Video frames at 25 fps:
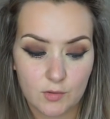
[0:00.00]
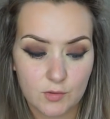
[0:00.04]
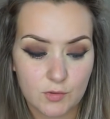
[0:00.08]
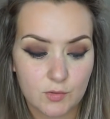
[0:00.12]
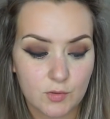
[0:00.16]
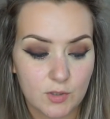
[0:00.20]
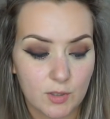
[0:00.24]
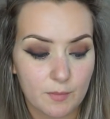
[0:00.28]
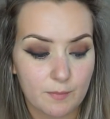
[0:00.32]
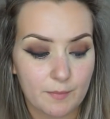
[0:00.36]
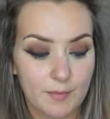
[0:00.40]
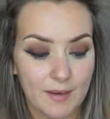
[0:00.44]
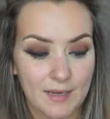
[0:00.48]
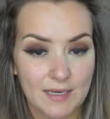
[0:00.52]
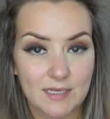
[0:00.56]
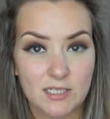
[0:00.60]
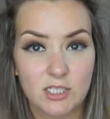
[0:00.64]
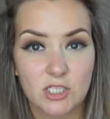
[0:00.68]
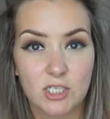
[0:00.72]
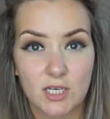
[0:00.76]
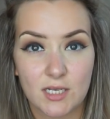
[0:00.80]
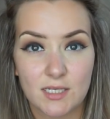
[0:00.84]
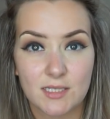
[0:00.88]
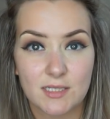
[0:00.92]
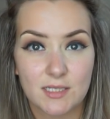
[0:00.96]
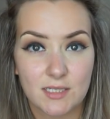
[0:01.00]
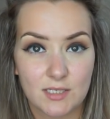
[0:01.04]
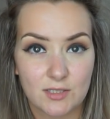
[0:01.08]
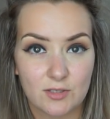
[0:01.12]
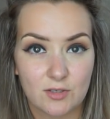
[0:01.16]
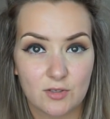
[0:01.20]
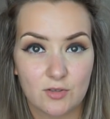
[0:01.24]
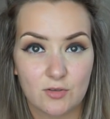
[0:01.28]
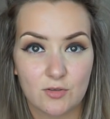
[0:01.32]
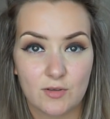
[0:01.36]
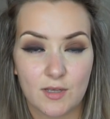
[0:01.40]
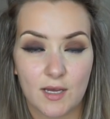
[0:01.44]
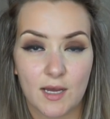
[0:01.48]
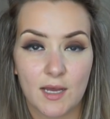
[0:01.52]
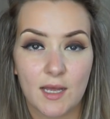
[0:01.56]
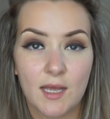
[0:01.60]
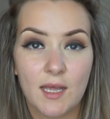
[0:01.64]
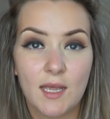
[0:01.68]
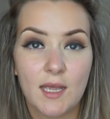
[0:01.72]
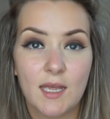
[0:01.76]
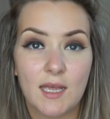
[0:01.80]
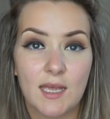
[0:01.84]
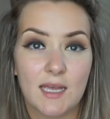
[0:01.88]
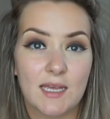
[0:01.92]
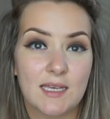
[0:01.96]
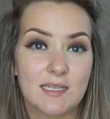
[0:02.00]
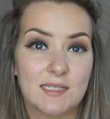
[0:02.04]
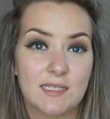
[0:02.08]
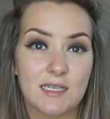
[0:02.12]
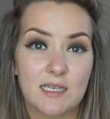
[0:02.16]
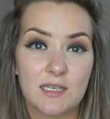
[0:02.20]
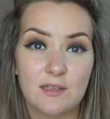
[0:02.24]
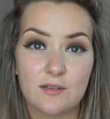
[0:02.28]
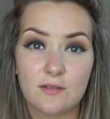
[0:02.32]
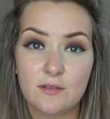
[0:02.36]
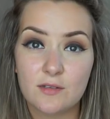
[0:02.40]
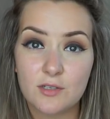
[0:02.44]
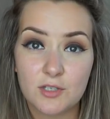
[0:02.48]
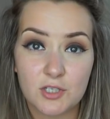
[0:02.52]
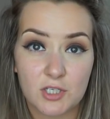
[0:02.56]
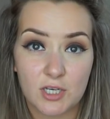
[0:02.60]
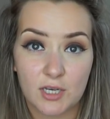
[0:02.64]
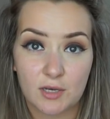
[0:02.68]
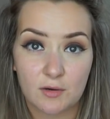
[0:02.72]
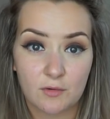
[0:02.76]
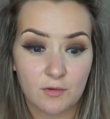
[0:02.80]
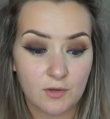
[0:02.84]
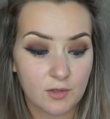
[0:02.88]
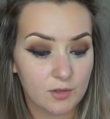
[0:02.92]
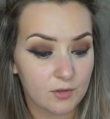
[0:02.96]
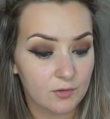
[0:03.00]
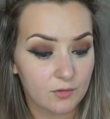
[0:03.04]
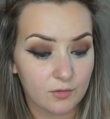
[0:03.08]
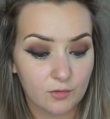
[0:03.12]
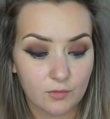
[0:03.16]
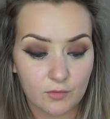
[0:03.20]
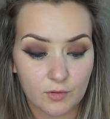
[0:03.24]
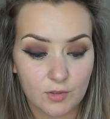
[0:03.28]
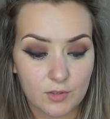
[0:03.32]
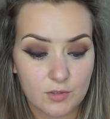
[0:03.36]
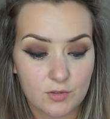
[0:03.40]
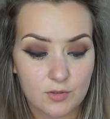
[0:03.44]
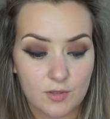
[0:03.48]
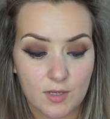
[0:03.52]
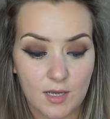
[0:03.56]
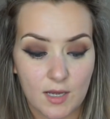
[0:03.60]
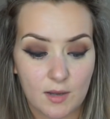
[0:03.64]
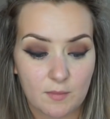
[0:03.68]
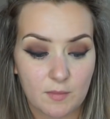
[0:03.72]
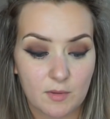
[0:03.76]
So your best chances to do that is either the gel, you could totally do that.